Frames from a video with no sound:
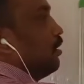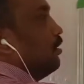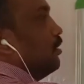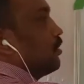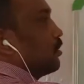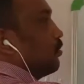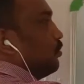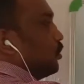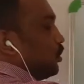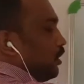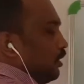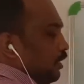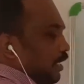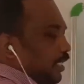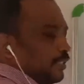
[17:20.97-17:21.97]
In this
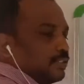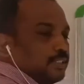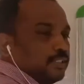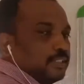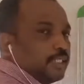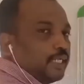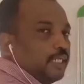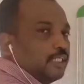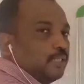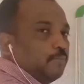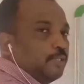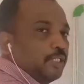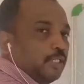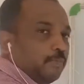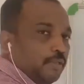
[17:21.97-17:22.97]
question, x is a random
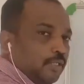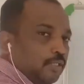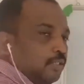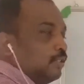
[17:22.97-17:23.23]
variable,